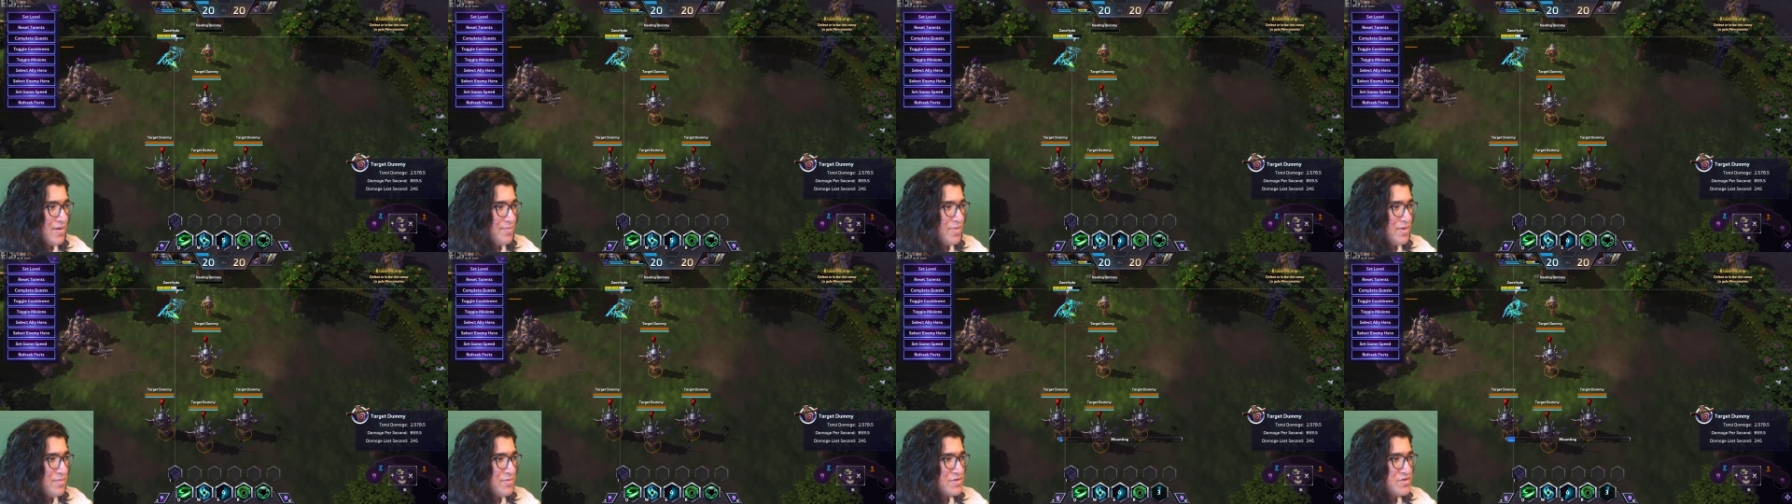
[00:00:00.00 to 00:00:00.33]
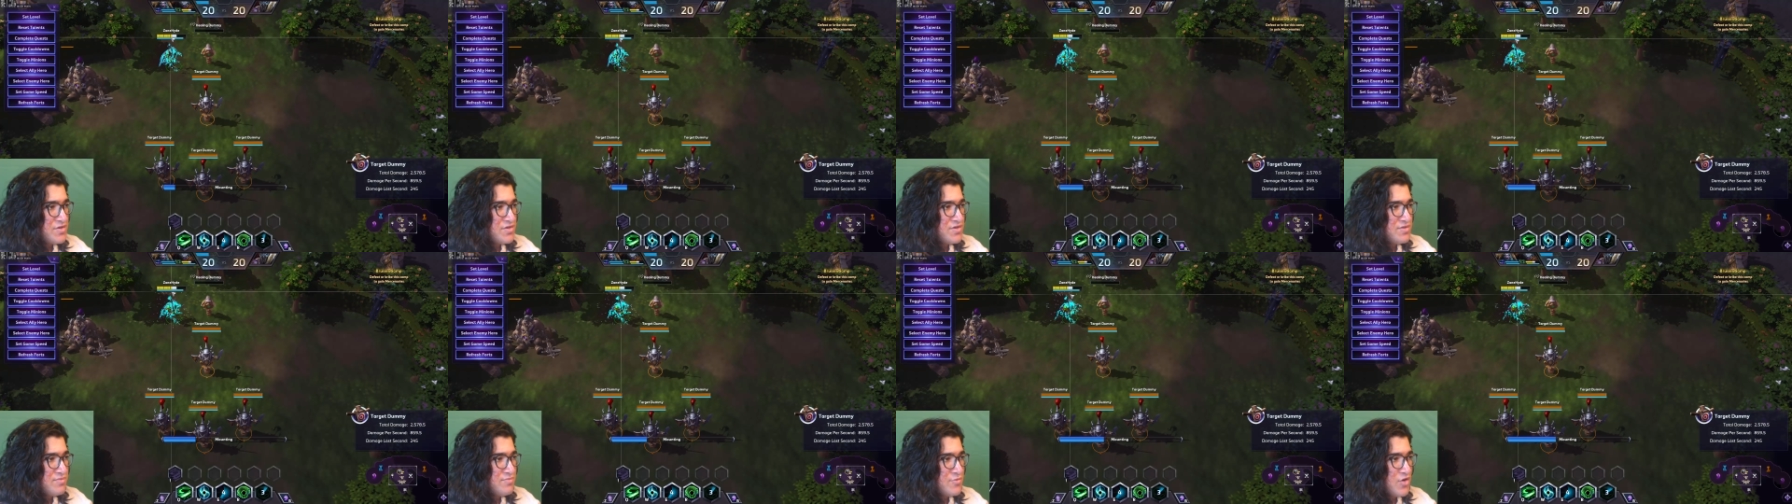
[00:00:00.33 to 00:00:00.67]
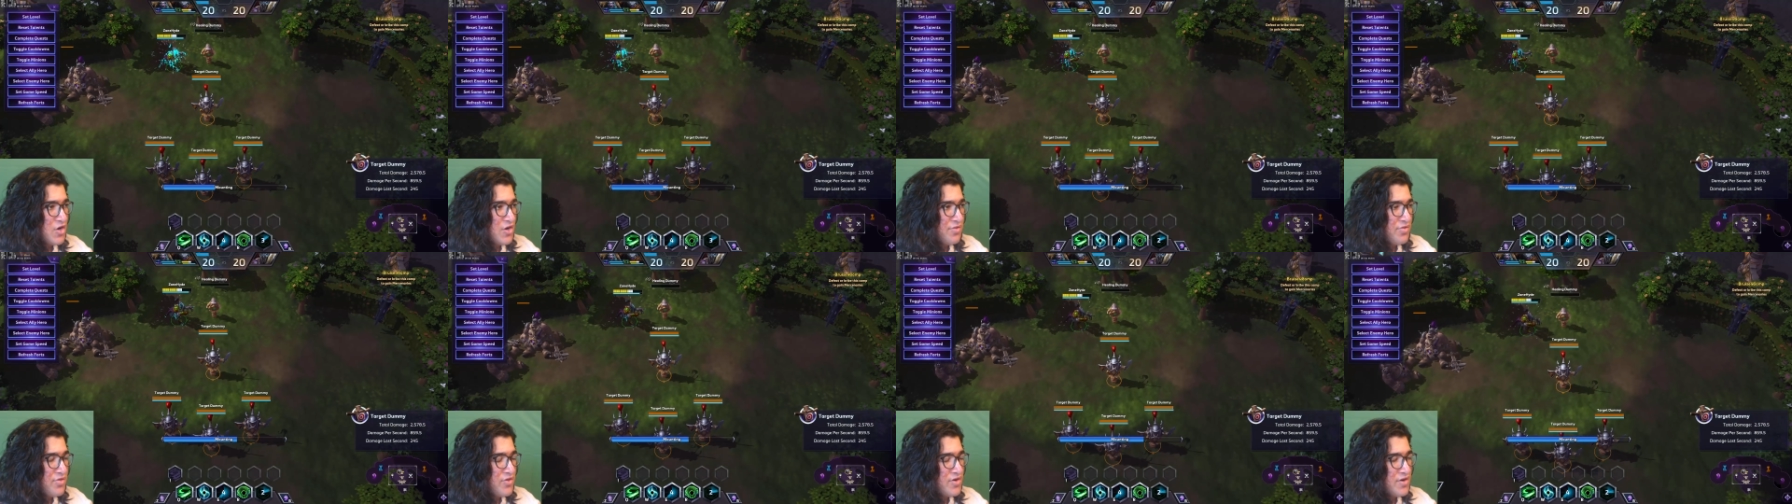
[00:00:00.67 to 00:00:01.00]
I pretty much
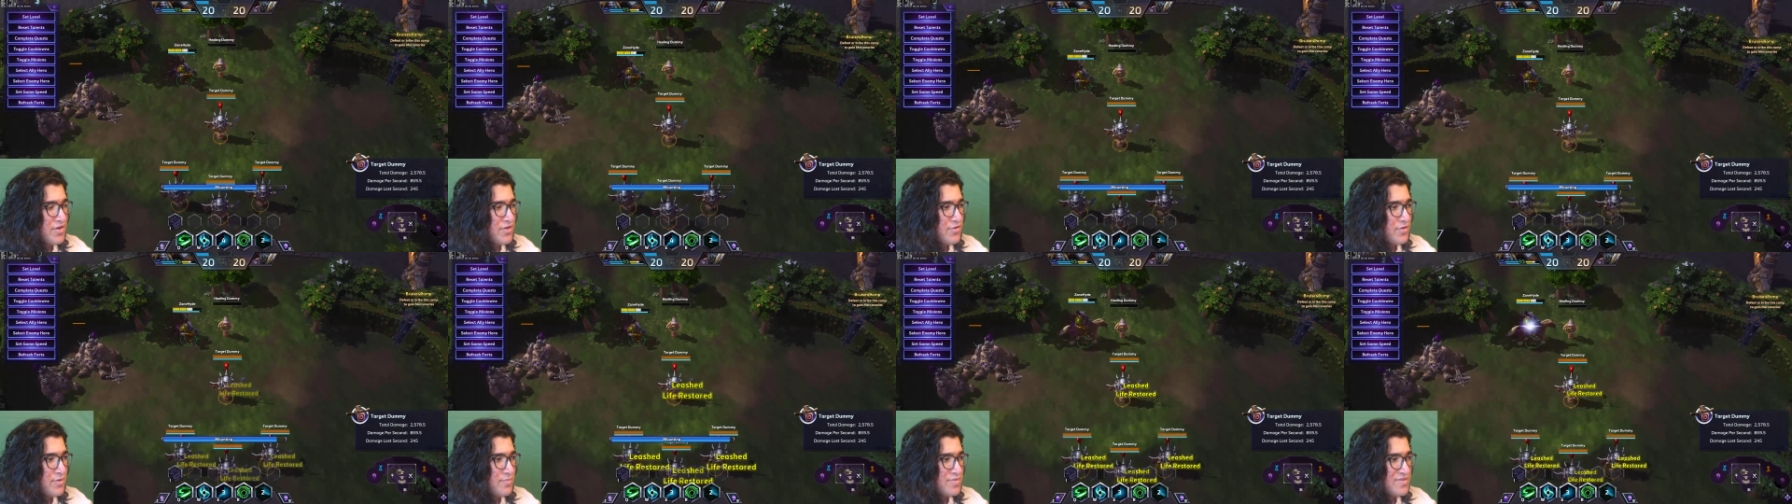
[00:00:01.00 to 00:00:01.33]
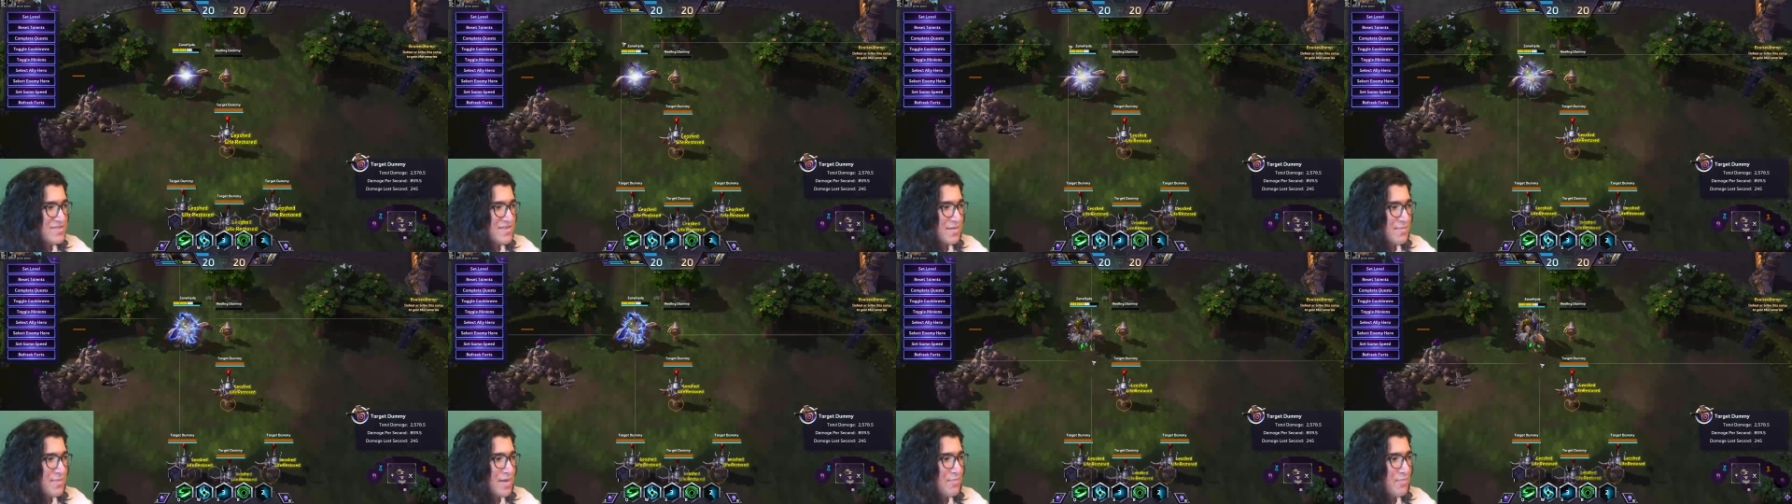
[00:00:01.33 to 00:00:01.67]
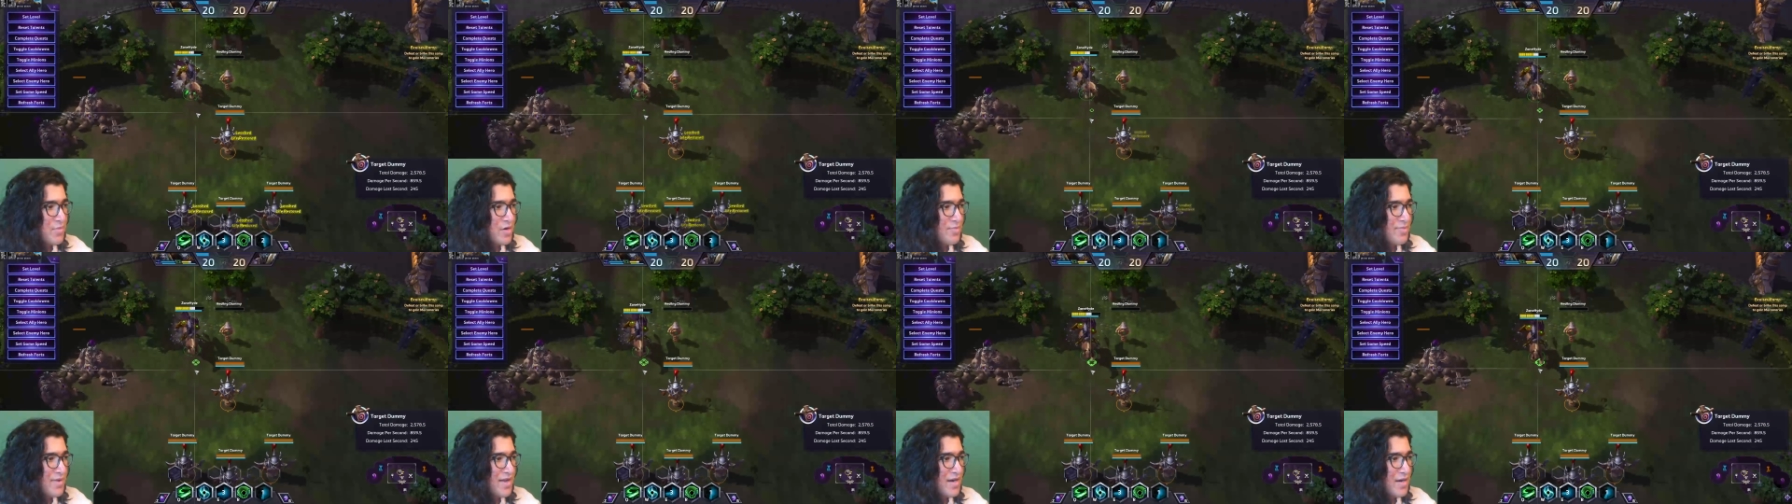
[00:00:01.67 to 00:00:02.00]
got 33% of my
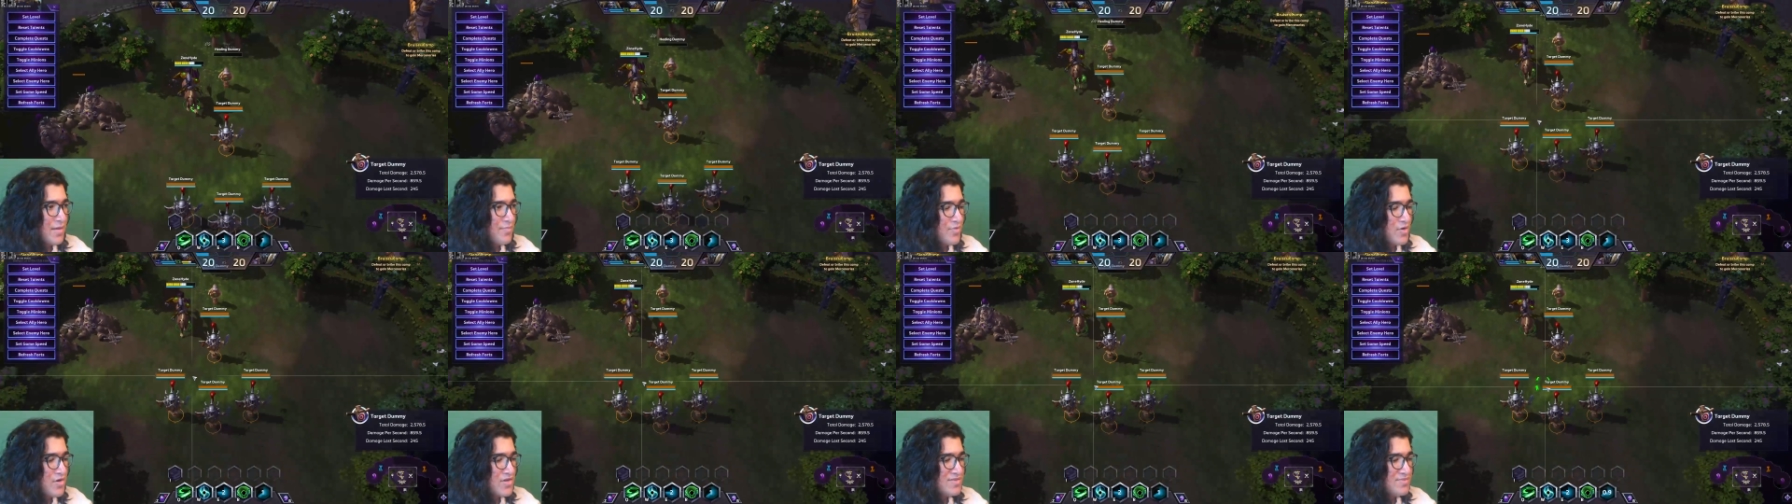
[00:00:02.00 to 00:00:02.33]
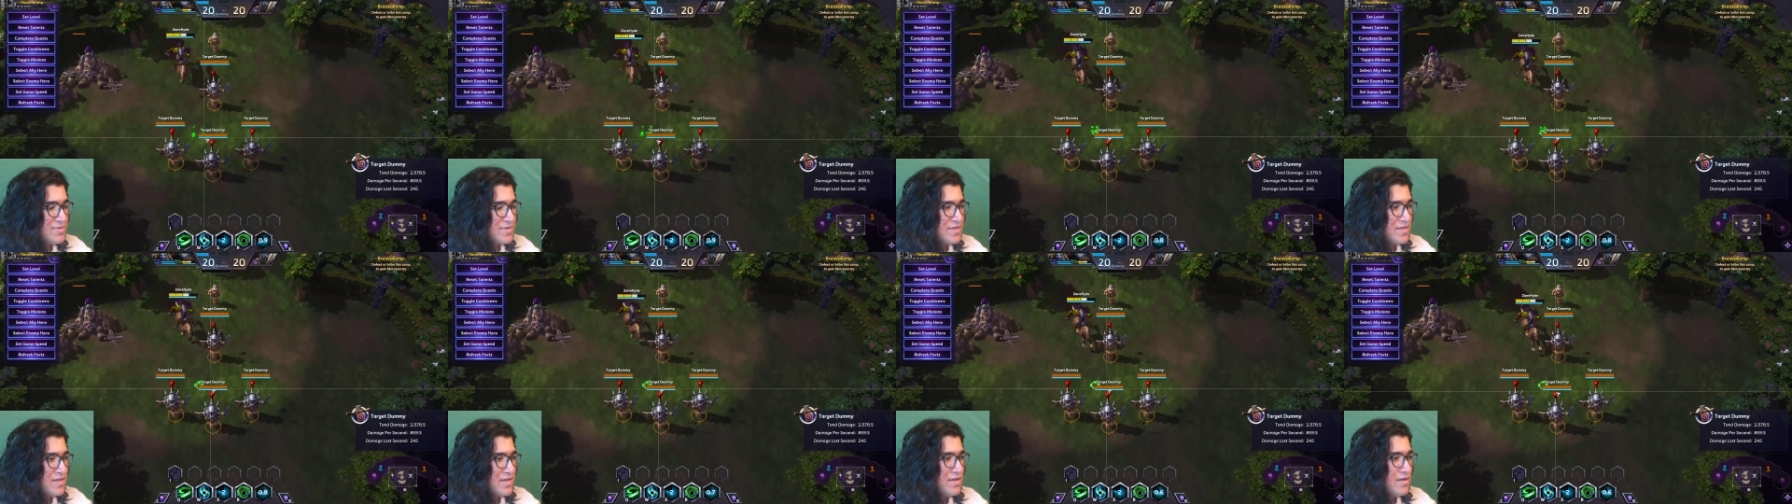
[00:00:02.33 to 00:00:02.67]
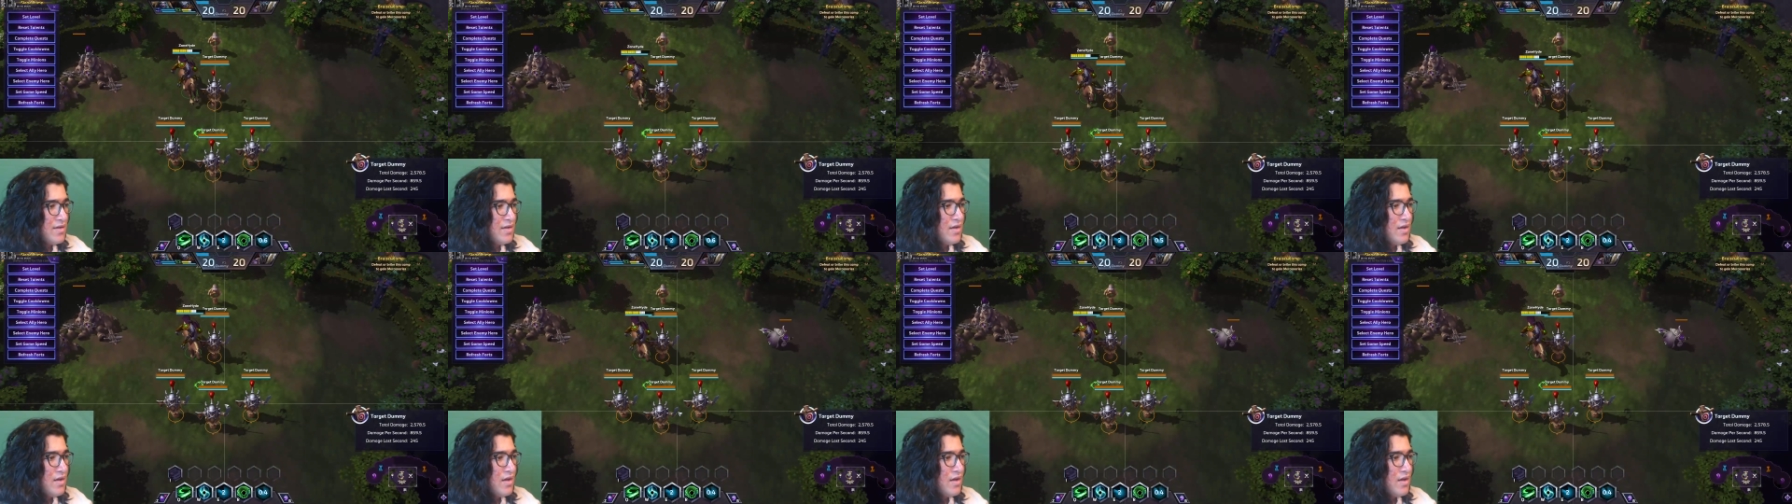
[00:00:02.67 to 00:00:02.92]
bar back, approximately.